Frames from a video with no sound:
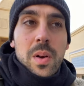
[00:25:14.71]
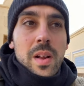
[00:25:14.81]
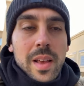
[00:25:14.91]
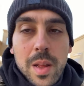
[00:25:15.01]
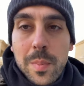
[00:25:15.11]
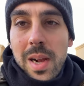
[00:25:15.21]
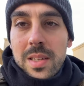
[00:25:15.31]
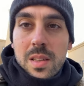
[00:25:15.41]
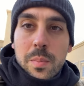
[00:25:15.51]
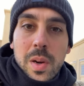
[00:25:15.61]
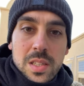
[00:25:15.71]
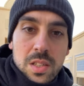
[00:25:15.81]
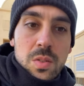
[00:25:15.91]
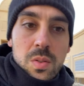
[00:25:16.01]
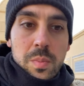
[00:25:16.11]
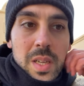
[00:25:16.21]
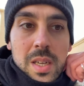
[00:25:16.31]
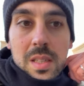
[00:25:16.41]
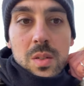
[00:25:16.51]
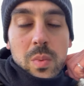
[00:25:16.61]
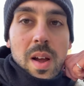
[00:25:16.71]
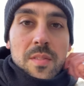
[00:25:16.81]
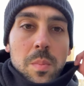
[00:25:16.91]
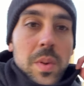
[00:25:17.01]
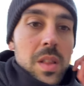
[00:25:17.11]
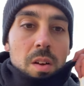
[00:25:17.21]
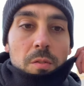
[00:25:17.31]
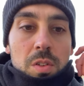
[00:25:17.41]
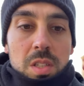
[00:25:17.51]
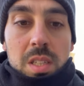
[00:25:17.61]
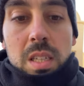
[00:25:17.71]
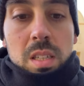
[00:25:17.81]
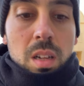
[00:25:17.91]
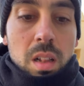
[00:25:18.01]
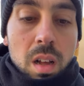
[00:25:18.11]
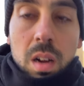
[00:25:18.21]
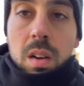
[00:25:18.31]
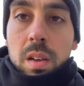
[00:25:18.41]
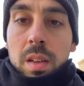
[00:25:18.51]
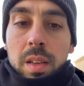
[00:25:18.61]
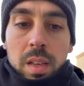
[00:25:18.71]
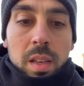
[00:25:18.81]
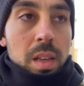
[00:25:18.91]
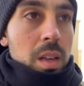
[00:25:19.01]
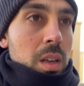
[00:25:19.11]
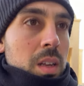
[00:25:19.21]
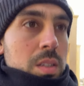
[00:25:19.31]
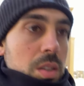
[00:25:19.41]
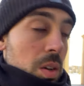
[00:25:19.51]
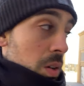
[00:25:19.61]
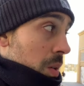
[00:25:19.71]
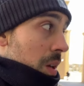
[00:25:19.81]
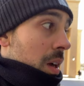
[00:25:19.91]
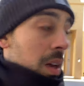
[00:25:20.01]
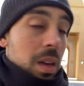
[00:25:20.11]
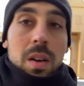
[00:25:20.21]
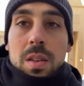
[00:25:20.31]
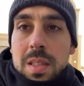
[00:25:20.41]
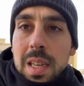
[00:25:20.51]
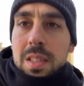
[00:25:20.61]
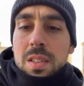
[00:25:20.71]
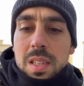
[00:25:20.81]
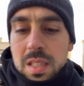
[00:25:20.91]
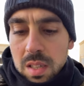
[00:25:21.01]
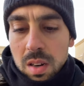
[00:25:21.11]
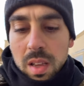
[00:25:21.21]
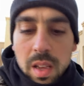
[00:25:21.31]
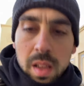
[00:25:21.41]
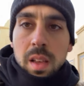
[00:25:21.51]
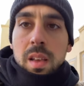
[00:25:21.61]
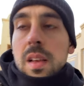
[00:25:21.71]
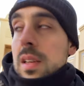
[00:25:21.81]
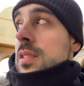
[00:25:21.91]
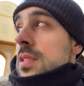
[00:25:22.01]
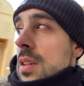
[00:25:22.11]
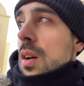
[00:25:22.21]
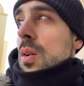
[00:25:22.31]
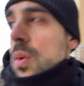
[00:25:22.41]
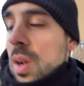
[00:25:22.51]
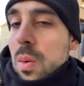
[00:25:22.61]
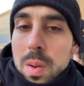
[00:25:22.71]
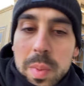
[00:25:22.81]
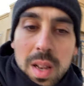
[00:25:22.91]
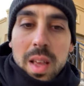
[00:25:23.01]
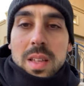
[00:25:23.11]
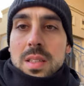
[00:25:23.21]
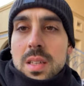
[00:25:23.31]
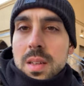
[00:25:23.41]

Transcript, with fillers: we're gonna head back to the bus soon because we have to be there for six o'clock. So six or six thirty. So we don't wanna be late.